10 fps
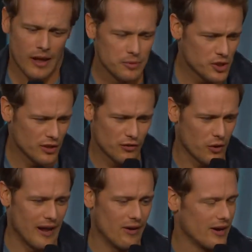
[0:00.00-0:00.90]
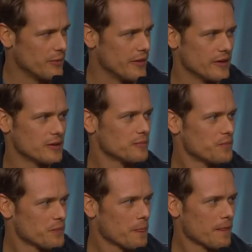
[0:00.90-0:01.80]
I'm just gonna throw it out anyway. Nobody's
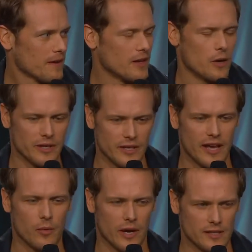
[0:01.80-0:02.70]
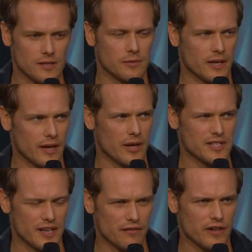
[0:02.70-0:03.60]
gonna see. No, we need egg whites. We need egg
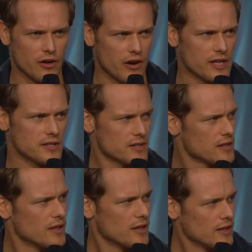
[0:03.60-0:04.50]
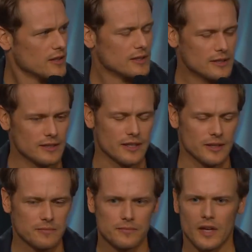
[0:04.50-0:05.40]
whites and vanilla essence
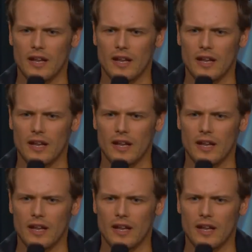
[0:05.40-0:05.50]
career